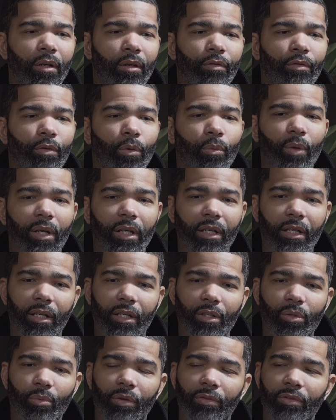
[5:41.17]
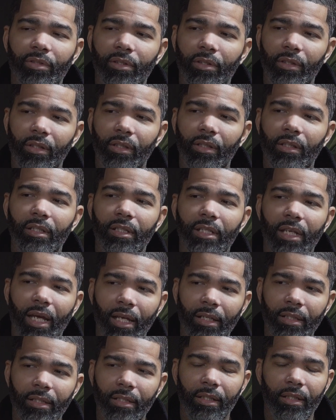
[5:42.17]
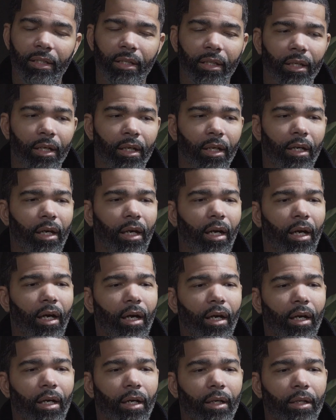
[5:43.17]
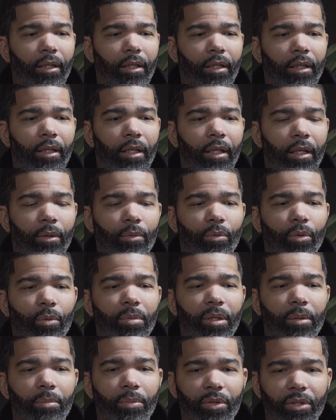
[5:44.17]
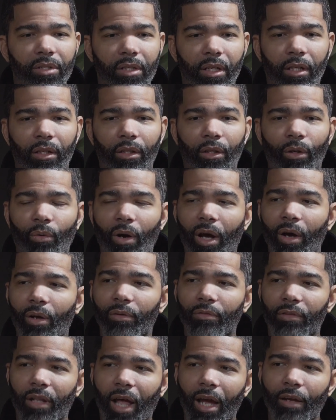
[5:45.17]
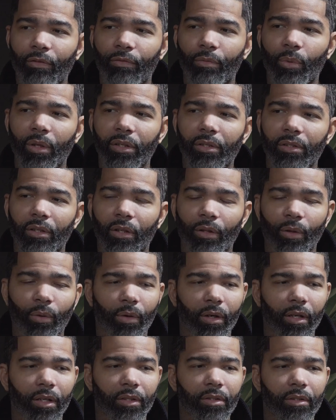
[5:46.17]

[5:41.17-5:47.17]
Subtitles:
for when he has withstood the test, he will be presented the crown of life, which the Lord